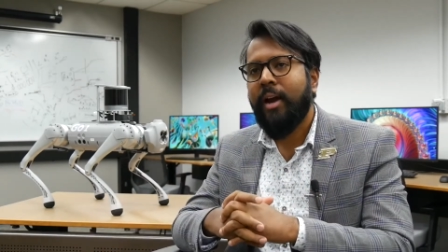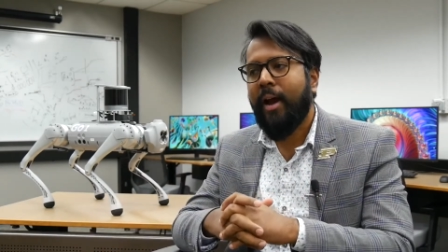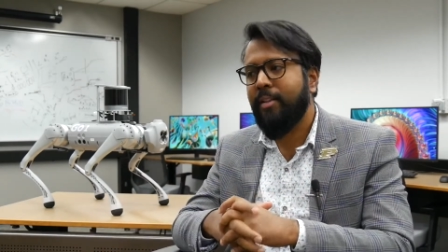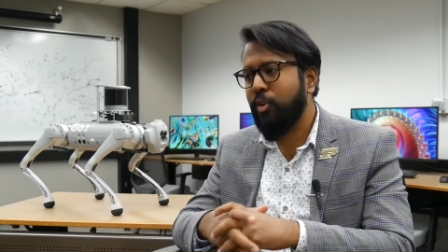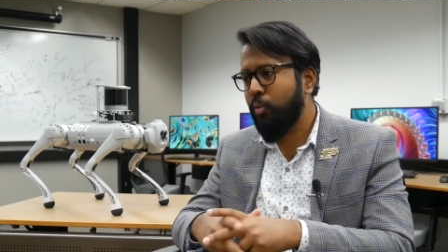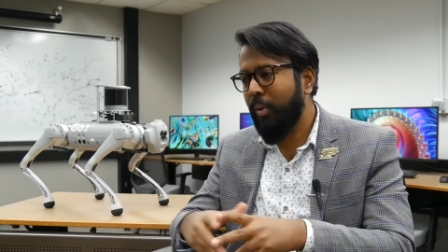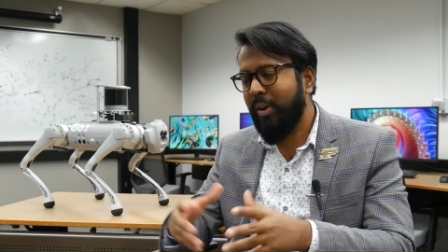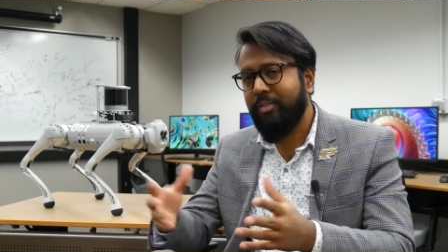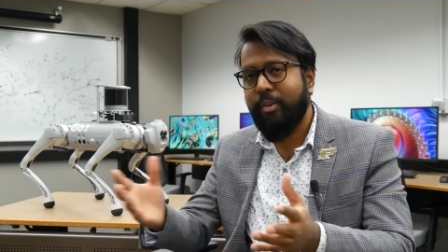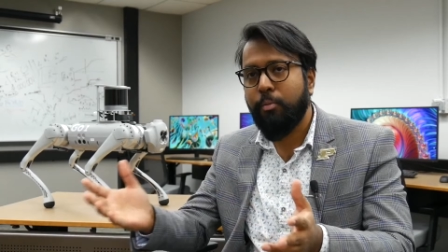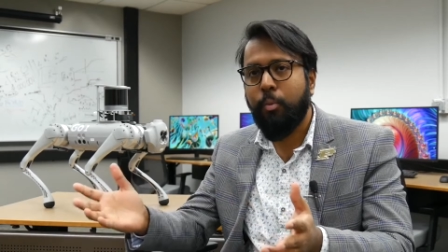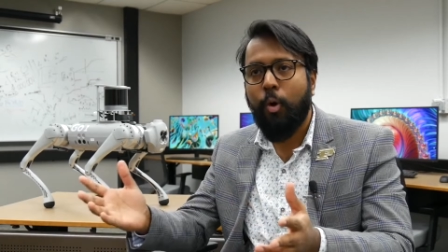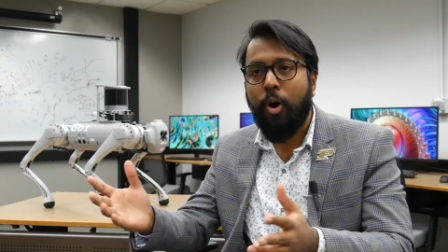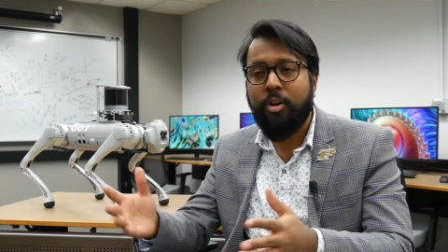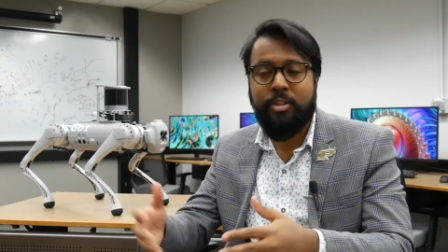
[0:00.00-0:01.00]
and the way we
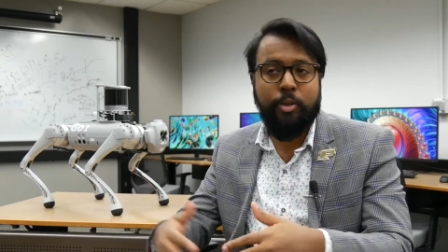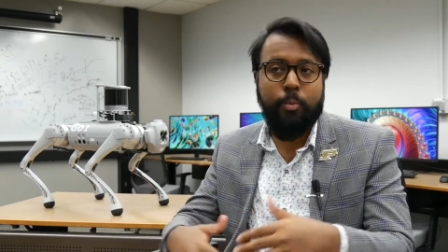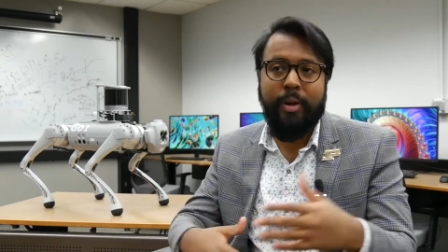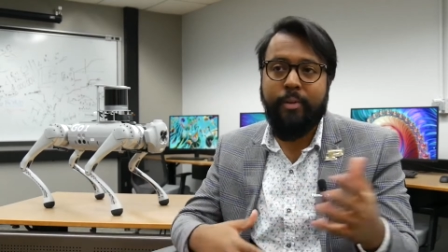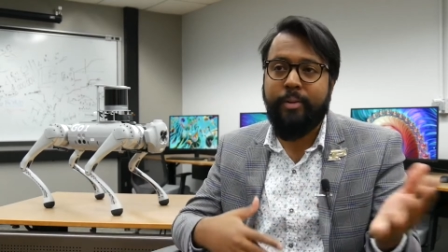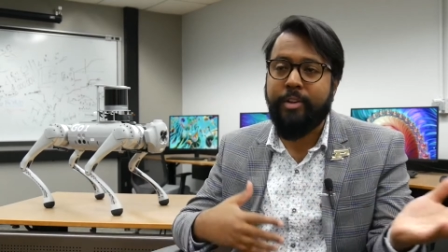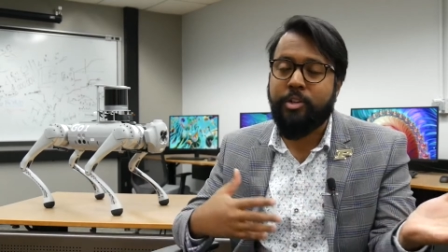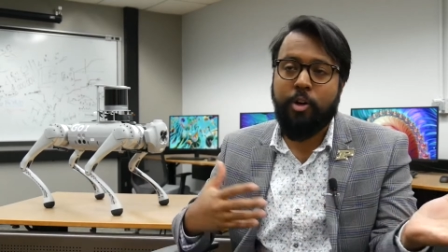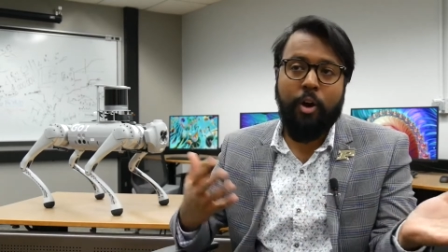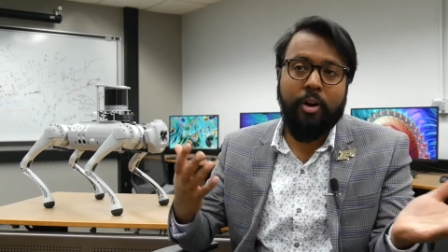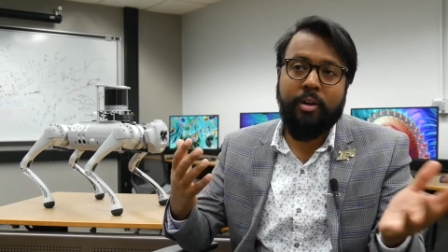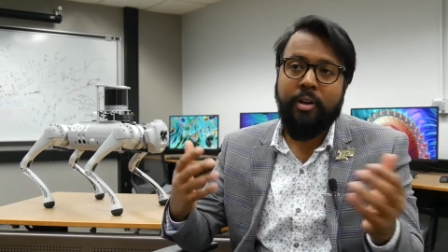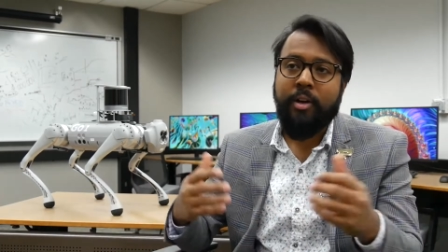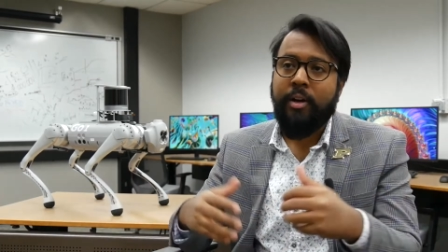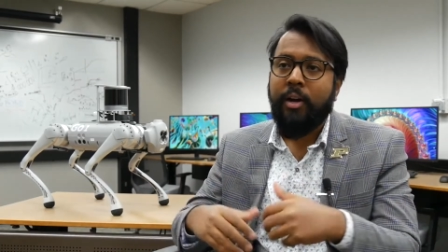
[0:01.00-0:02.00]
walk, the way we
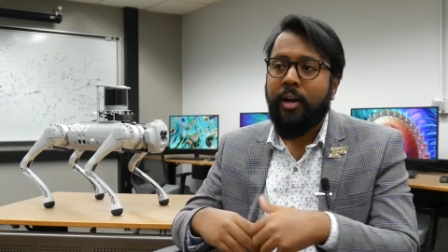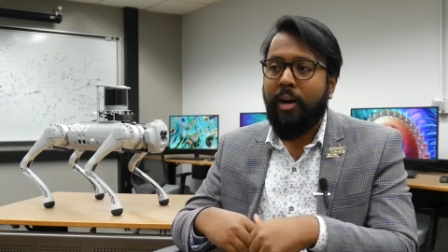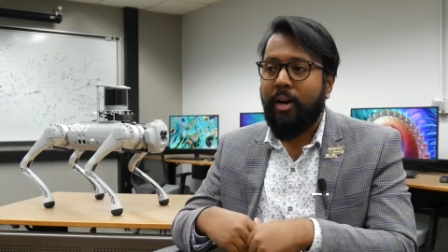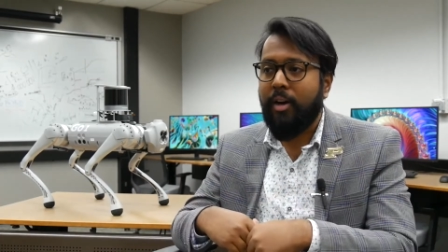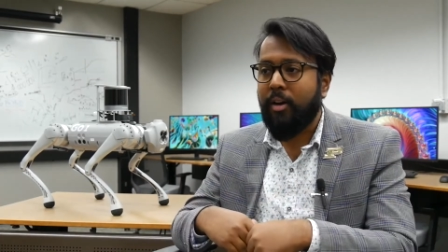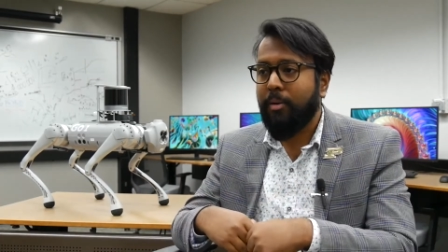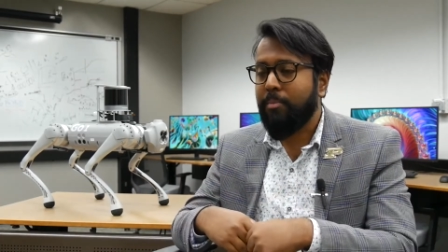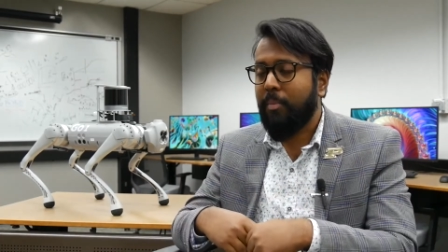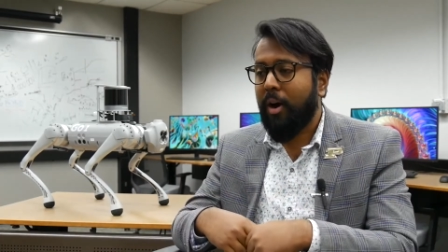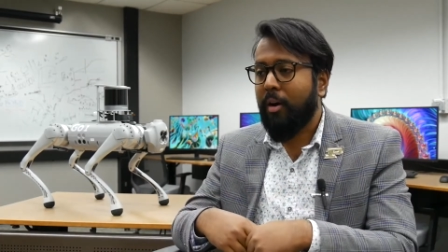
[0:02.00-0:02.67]
talk, uh,